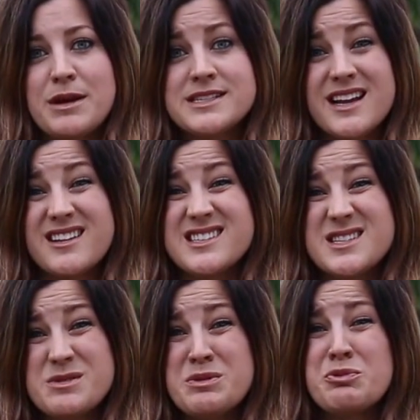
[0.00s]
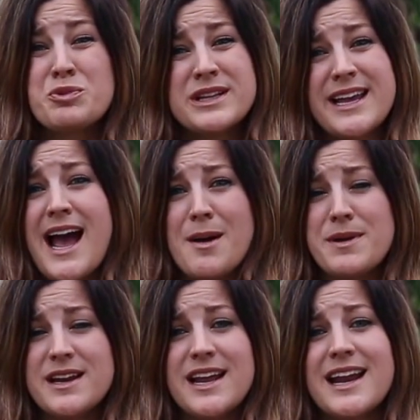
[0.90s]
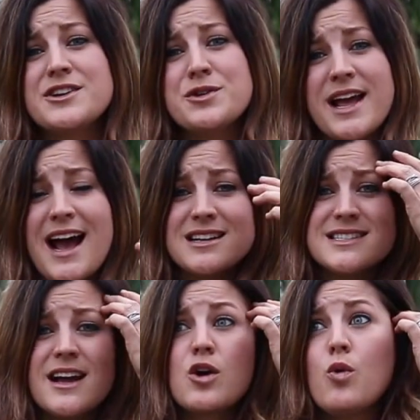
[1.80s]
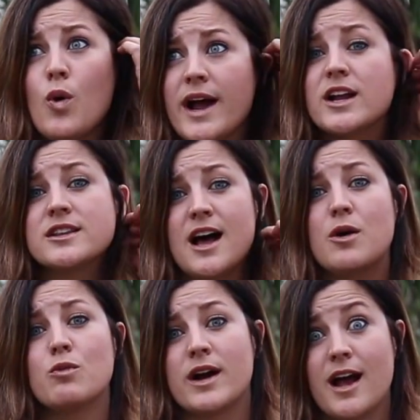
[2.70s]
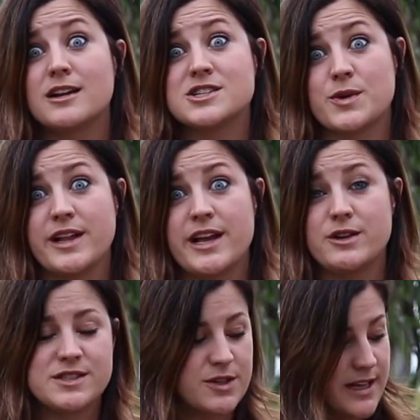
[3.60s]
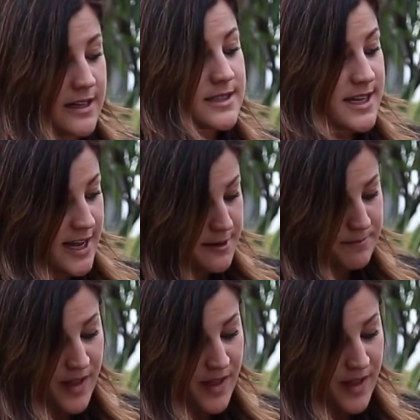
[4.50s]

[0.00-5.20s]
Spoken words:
My succulents seem to be really happy in it, and I do get asked that quite a lot, what kind of soil I use. So that's it.